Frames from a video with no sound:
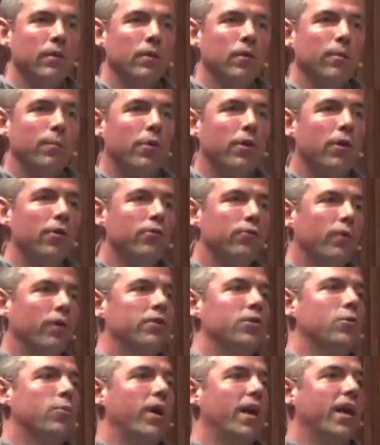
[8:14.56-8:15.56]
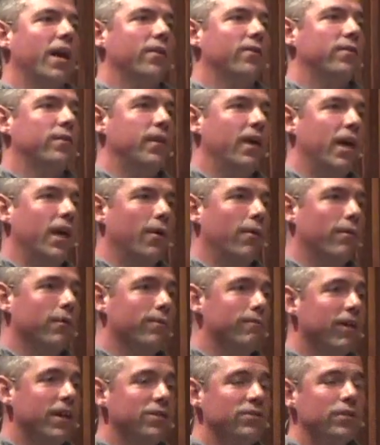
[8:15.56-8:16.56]
But also on your way out today, I
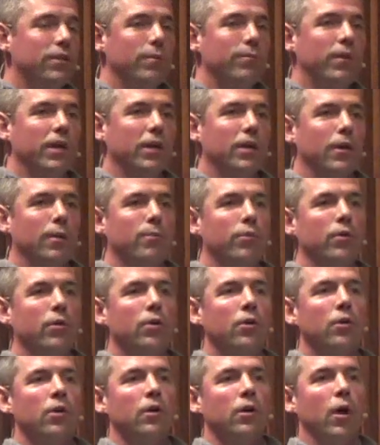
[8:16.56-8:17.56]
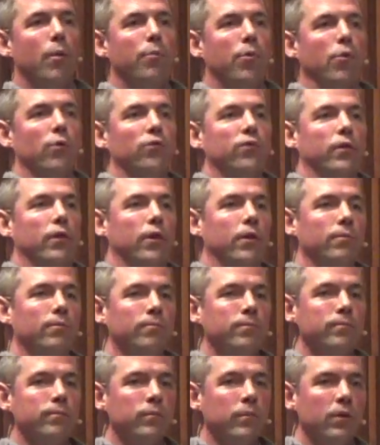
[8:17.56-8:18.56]
invite you to pick up a postcard.
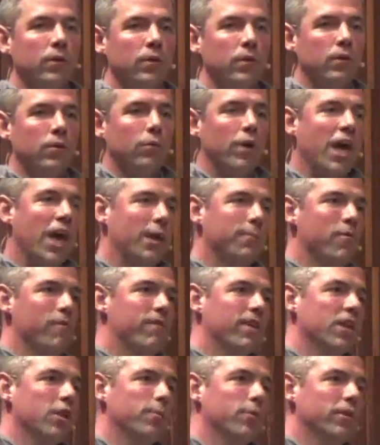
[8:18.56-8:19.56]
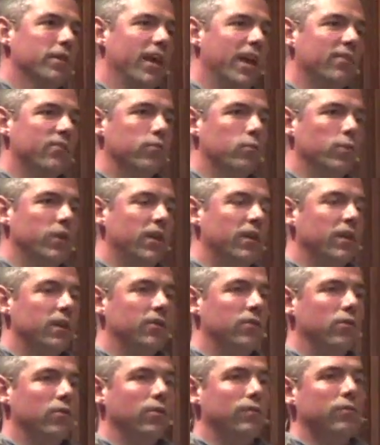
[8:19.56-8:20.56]
We had them available last week,
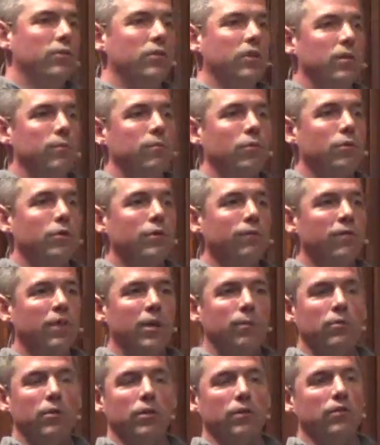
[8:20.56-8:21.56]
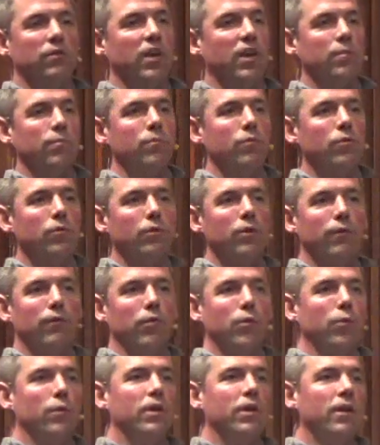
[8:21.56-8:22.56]
and so if you need more of them, you can take more. Or if
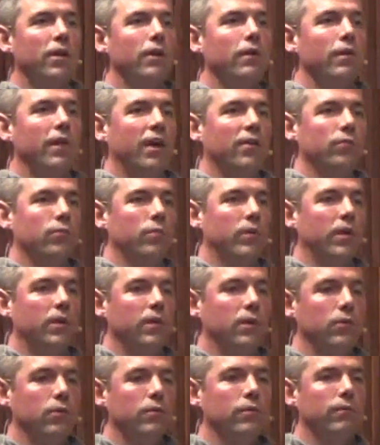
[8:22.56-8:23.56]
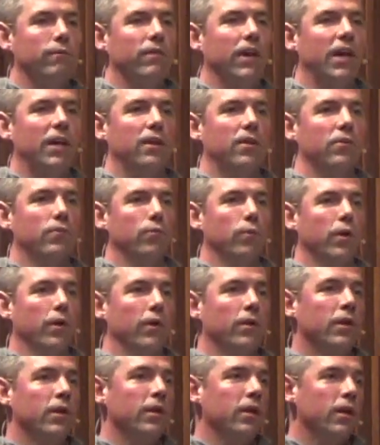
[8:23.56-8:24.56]
you weren't here last week, you can find it as well.
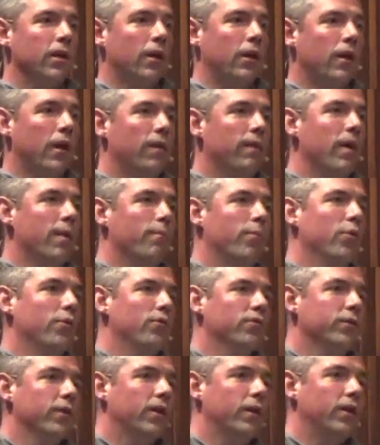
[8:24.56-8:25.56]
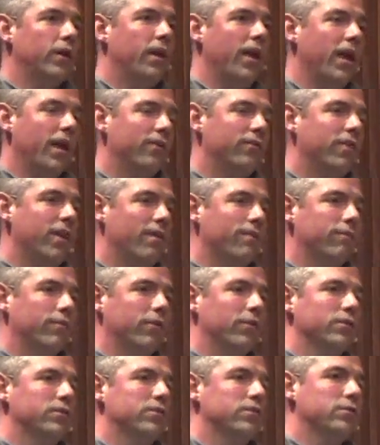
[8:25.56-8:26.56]
And on that postcard, it has that
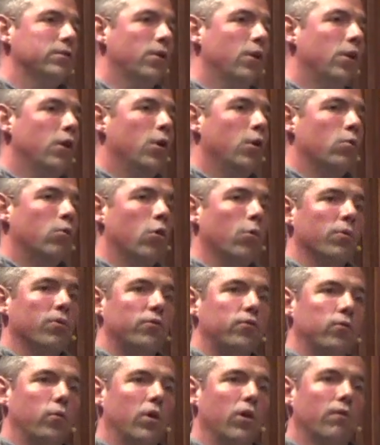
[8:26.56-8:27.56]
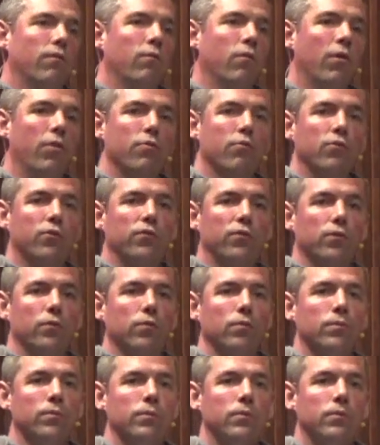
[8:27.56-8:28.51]
verse, Romans 12, 1 through 2.